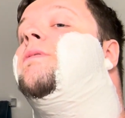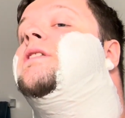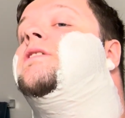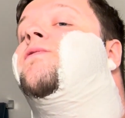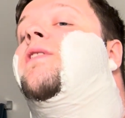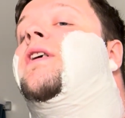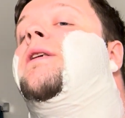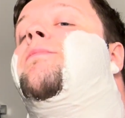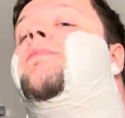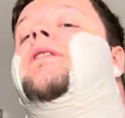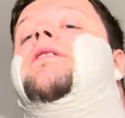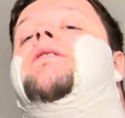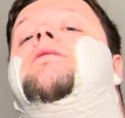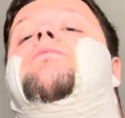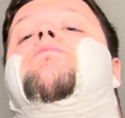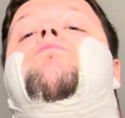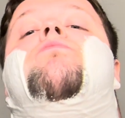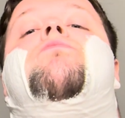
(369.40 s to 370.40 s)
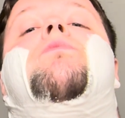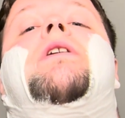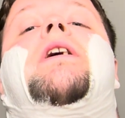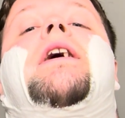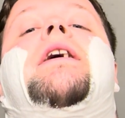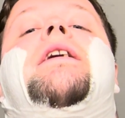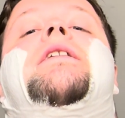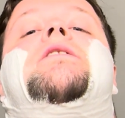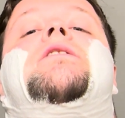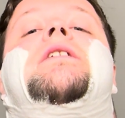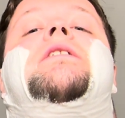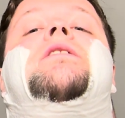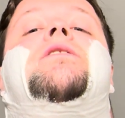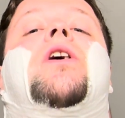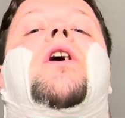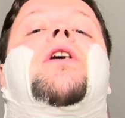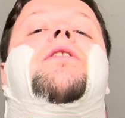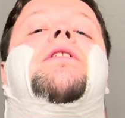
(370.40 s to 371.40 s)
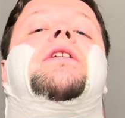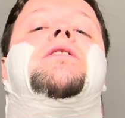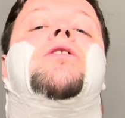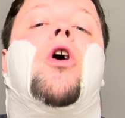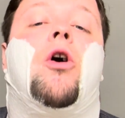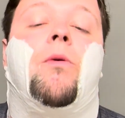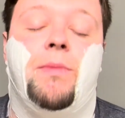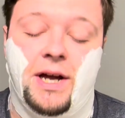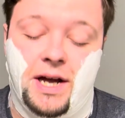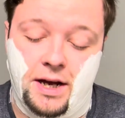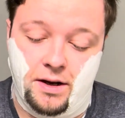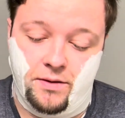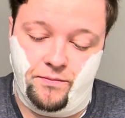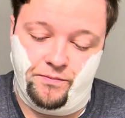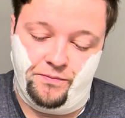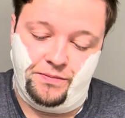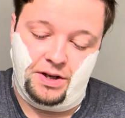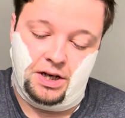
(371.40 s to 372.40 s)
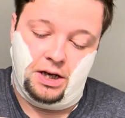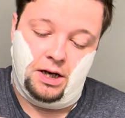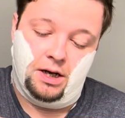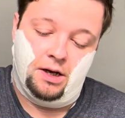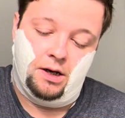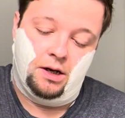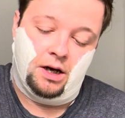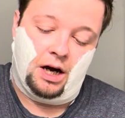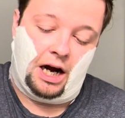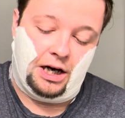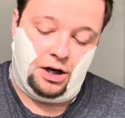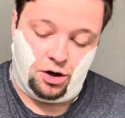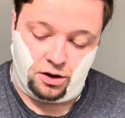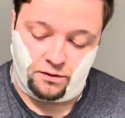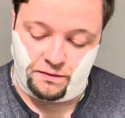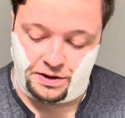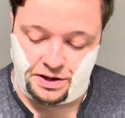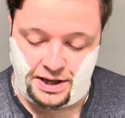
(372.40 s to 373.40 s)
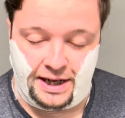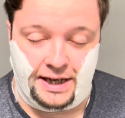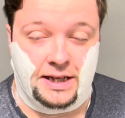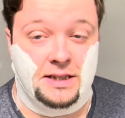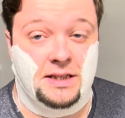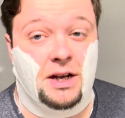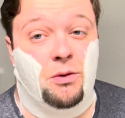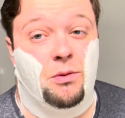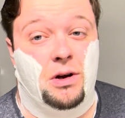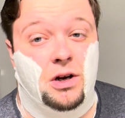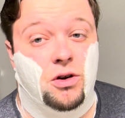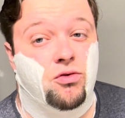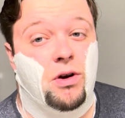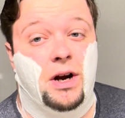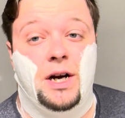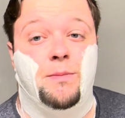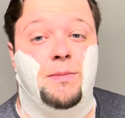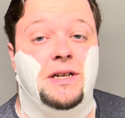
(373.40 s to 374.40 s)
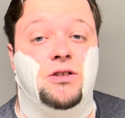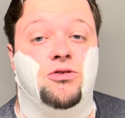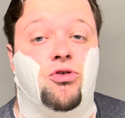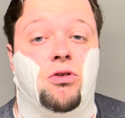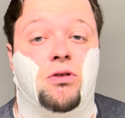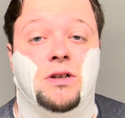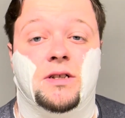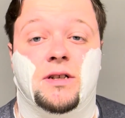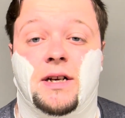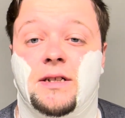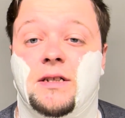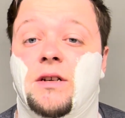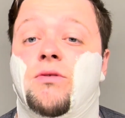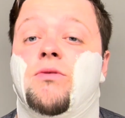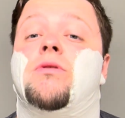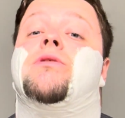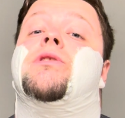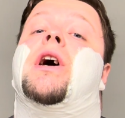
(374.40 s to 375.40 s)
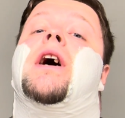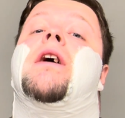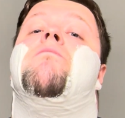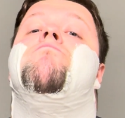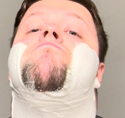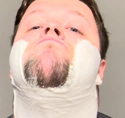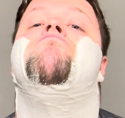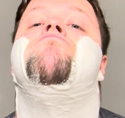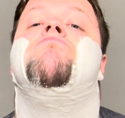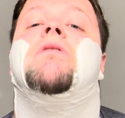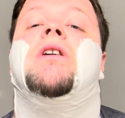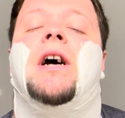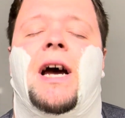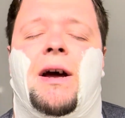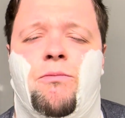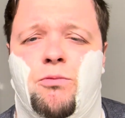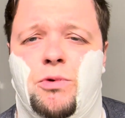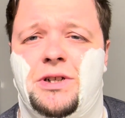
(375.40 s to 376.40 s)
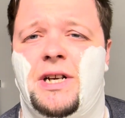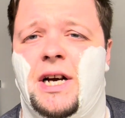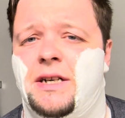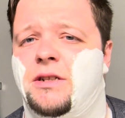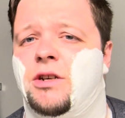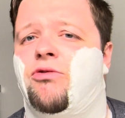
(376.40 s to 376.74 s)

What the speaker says: funny because when I initially started this hobby, I looked for things that were incredibly strong scented all the time and would tend to